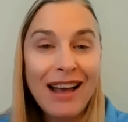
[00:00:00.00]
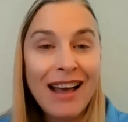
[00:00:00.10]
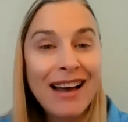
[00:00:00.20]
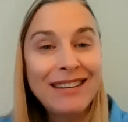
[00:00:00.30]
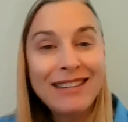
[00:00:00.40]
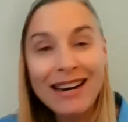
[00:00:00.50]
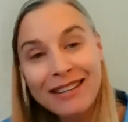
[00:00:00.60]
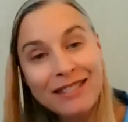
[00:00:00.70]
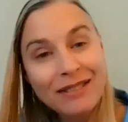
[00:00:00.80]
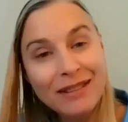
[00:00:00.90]
And
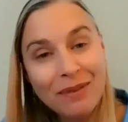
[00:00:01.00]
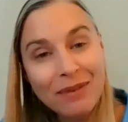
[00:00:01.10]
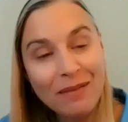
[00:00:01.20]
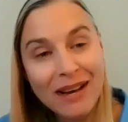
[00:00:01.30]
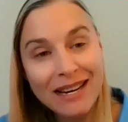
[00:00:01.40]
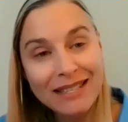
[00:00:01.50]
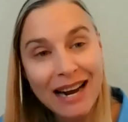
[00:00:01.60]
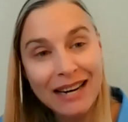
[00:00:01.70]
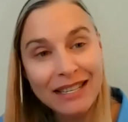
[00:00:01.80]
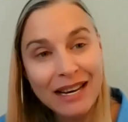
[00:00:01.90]
Dr. Susan Perlman is
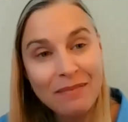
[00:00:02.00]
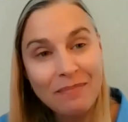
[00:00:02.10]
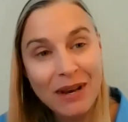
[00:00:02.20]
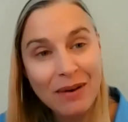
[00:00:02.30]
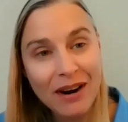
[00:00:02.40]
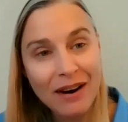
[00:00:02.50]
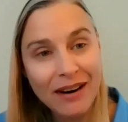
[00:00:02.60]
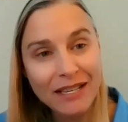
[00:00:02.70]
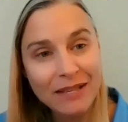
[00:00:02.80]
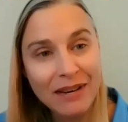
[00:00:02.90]
actually going to be one of
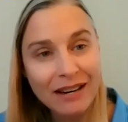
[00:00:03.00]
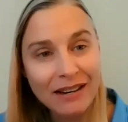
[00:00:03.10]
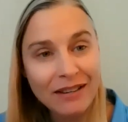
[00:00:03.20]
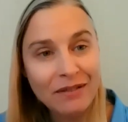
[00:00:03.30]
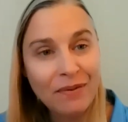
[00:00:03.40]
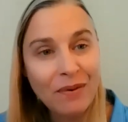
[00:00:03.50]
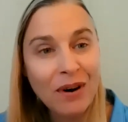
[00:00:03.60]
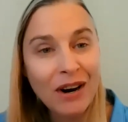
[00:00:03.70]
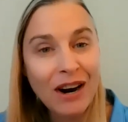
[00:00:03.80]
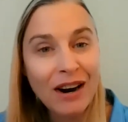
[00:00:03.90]
our speakers
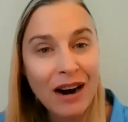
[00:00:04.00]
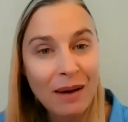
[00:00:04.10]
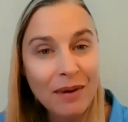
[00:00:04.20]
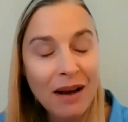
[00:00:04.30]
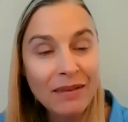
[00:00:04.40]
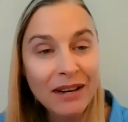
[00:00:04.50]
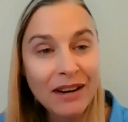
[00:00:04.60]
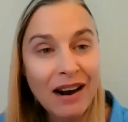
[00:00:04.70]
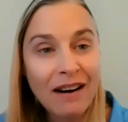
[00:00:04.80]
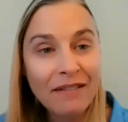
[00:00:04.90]
for our
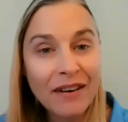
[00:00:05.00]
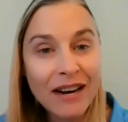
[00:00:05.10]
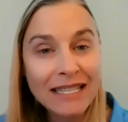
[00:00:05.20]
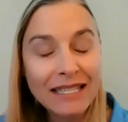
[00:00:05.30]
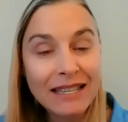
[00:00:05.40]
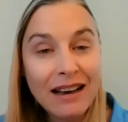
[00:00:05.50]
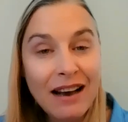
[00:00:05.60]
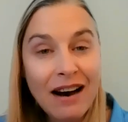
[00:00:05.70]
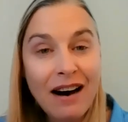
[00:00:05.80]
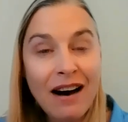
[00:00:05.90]
upcoming conference
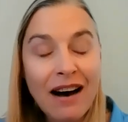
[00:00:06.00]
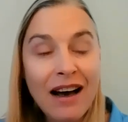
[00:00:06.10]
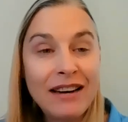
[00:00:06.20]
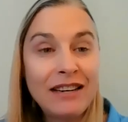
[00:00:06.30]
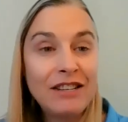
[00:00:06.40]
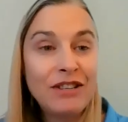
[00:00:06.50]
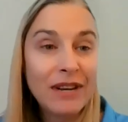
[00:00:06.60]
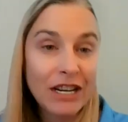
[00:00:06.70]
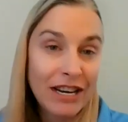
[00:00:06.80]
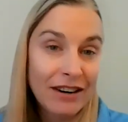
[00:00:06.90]
on
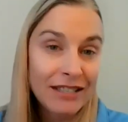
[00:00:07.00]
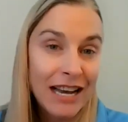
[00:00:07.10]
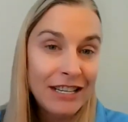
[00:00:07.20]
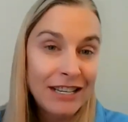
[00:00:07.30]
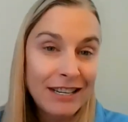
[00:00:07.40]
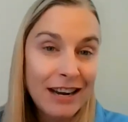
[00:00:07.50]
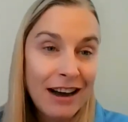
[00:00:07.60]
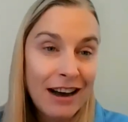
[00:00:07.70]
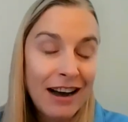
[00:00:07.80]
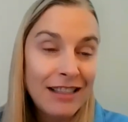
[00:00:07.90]
doing a general session
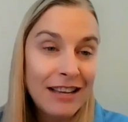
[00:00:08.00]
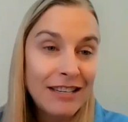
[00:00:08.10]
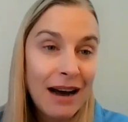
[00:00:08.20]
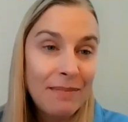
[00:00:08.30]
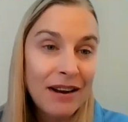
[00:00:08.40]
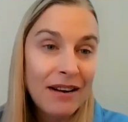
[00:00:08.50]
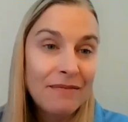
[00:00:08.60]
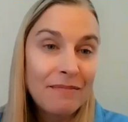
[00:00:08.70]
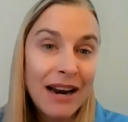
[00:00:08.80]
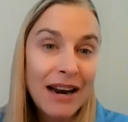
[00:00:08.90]
on the topic
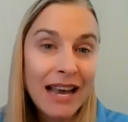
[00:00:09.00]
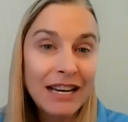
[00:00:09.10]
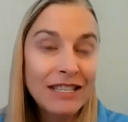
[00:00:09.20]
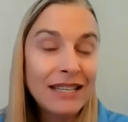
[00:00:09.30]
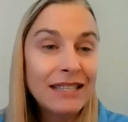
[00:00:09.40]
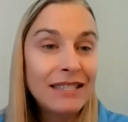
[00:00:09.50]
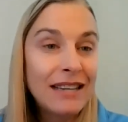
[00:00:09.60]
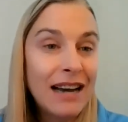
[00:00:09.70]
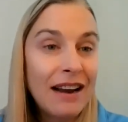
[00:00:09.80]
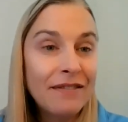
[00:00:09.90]
of medications and
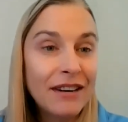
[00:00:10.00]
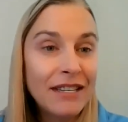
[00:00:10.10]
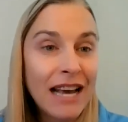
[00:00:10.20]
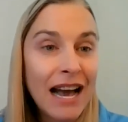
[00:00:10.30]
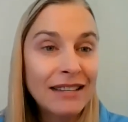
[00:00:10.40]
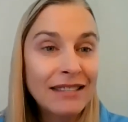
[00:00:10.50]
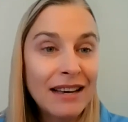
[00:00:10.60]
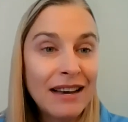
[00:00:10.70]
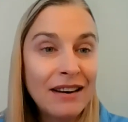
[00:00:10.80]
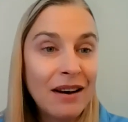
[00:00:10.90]
diet for
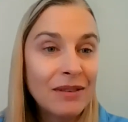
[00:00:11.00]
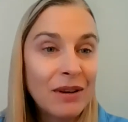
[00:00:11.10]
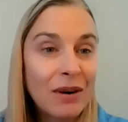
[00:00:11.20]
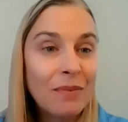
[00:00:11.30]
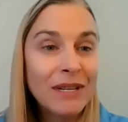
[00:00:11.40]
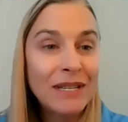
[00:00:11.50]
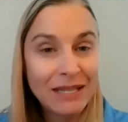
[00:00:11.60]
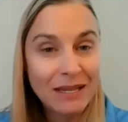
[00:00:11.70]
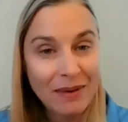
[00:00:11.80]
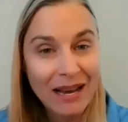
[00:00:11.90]
ataxia and also
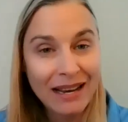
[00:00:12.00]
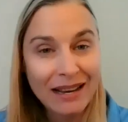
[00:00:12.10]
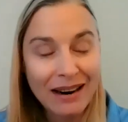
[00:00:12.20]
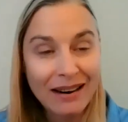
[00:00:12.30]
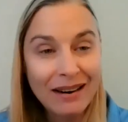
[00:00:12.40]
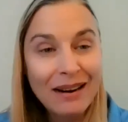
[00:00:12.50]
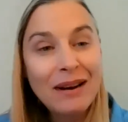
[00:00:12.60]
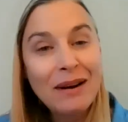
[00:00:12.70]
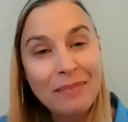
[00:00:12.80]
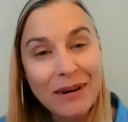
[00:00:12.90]
participating in our
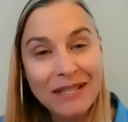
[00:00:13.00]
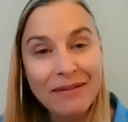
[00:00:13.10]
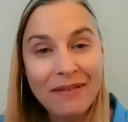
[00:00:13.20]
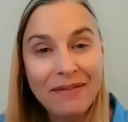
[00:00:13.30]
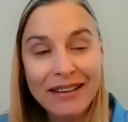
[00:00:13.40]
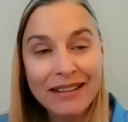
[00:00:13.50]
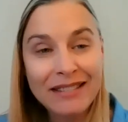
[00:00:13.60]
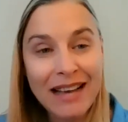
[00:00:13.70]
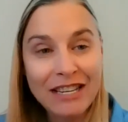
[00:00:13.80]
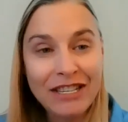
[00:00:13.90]
Birds of a Feather
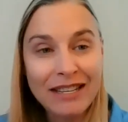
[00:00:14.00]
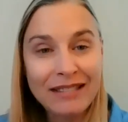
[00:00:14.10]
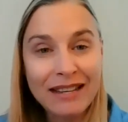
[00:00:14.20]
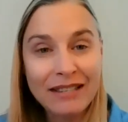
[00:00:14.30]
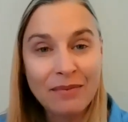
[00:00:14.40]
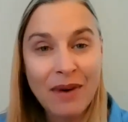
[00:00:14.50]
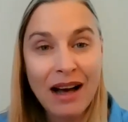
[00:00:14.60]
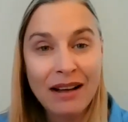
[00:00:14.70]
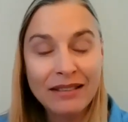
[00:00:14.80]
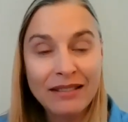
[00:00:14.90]
sessions as
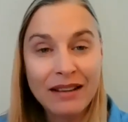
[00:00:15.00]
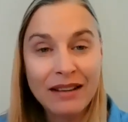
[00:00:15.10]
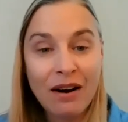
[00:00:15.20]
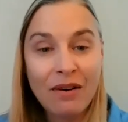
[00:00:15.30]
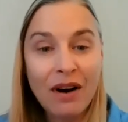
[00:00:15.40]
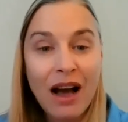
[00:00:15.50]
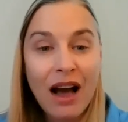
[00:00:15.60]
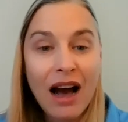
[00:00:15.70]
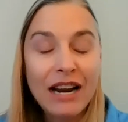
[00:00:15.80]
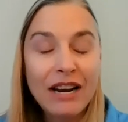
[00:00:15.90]
well. So
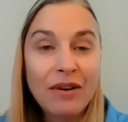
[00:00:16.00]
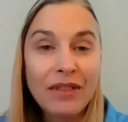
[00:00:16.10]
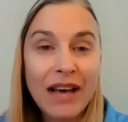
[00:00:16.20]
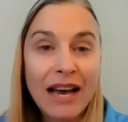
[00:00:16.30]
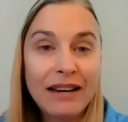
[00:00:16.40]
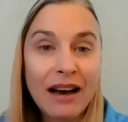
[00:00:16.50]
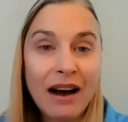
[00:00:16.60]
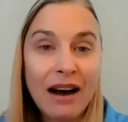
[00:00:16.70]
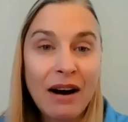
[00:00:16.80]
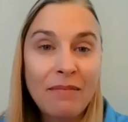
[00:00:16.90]
I know that
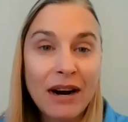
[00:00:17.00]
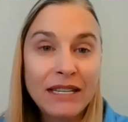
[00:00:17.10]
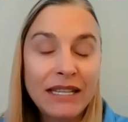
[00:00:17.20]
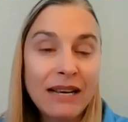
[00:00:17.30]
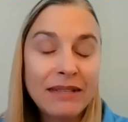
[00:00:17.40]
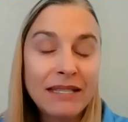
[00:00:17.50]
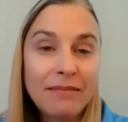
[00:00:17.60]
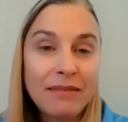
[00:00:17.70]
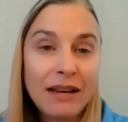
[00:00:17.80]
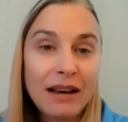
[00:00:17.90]
um, our team is
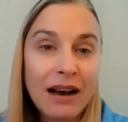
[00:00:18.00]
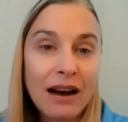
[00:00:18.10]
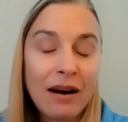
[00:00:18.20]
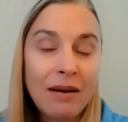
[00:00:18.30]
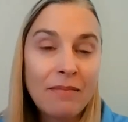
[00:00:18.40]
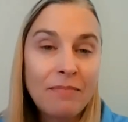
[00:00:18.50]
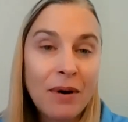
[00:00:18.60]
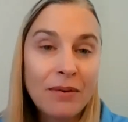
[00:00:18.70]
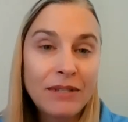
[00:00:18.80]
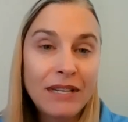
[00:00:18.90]
going to be um,
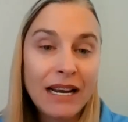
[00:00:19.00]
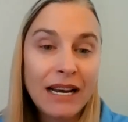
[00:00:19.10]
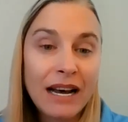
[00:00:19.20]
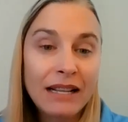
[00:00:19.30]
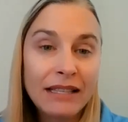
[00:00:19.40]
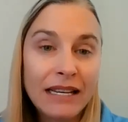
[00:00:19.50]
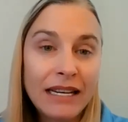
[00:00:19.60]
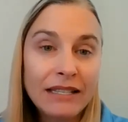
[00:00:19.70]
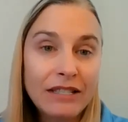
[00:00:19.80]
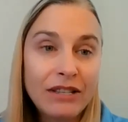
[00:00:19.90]
posting a
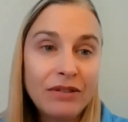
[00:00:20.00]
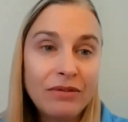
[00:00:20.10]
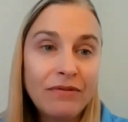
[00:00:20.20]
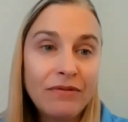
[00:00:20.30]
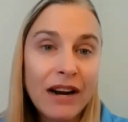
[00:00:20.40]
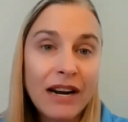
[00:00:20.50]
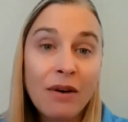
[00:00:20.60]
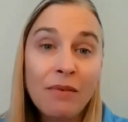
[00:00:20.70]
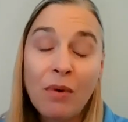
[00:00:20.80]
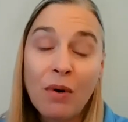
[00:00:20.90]
link to find
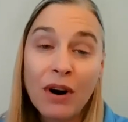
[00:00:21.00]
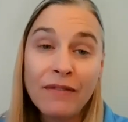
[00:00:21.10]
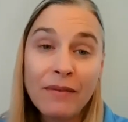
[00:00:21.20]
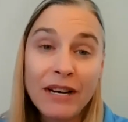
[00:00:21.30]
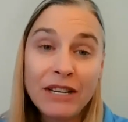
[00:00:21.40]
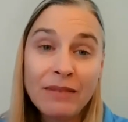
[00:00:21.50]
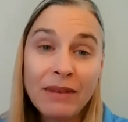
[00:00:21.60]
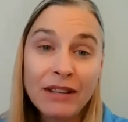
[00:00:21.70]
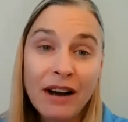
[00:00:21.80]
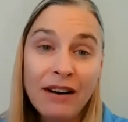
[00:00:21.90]
out more information
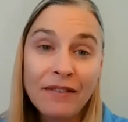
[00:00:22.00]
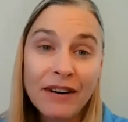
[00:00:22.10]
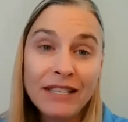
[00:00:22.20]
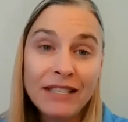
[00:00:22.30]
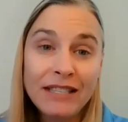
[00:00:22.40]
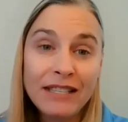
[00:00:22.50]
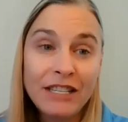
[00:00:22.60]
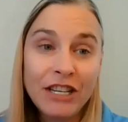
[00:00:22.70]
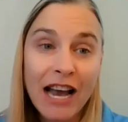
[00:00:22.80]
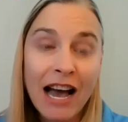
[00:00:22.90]
about the conference in the
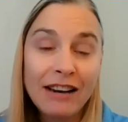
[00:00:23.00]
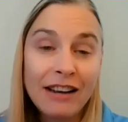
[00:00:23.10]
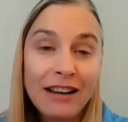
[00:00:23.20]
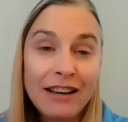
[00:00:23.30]
chat.